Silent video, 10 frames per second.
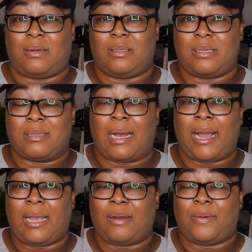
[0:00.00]
on this
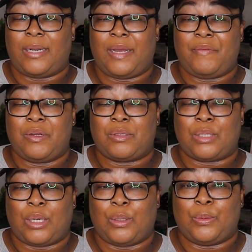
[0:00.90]
hike or whatever.
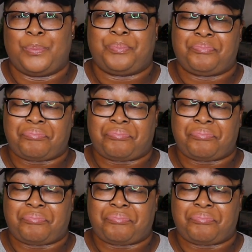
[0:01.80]
So,